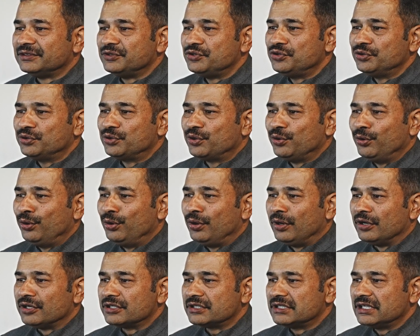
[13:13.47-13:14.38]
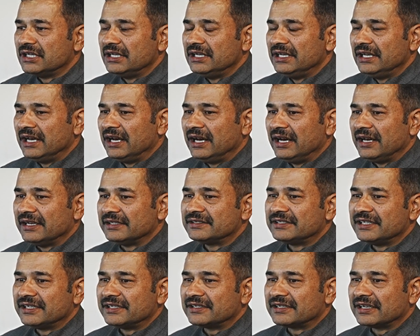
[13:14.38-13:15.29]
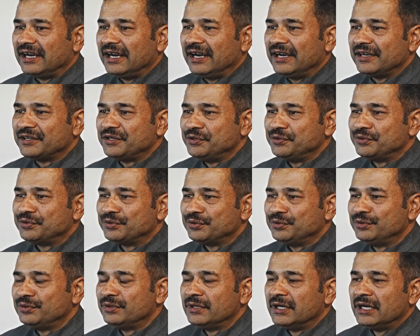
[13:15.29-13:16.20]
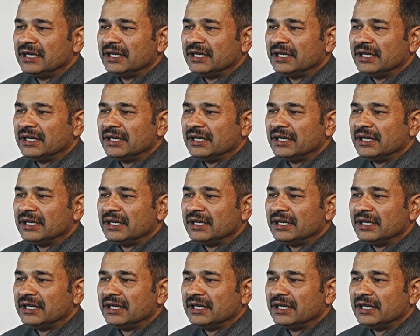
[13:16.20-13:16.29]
to go Australia, etc., due to